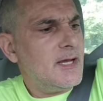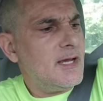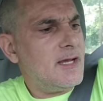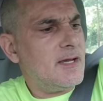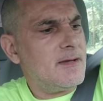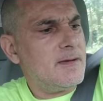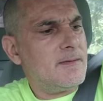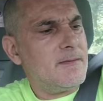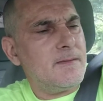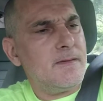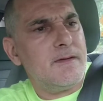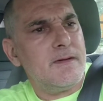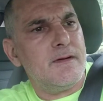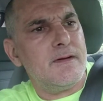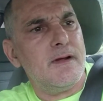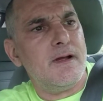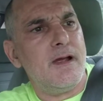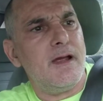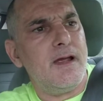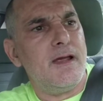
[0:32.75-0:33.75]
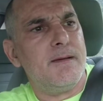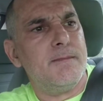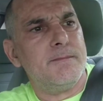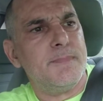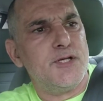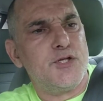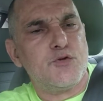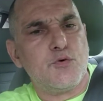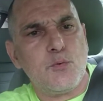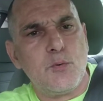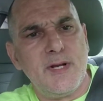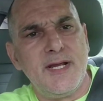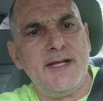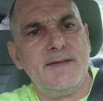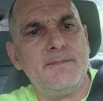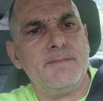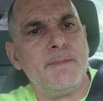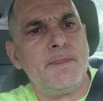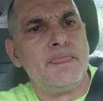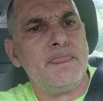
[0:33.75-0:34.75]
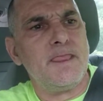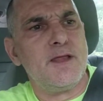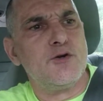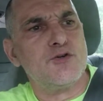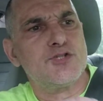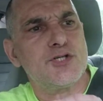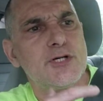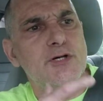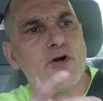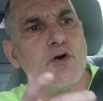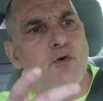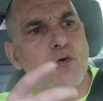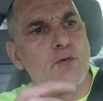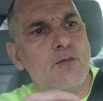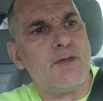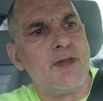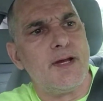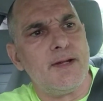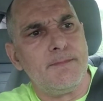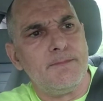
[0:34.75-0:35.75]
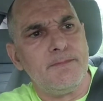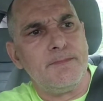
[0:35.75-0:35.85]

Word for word: in in between. There's a girl that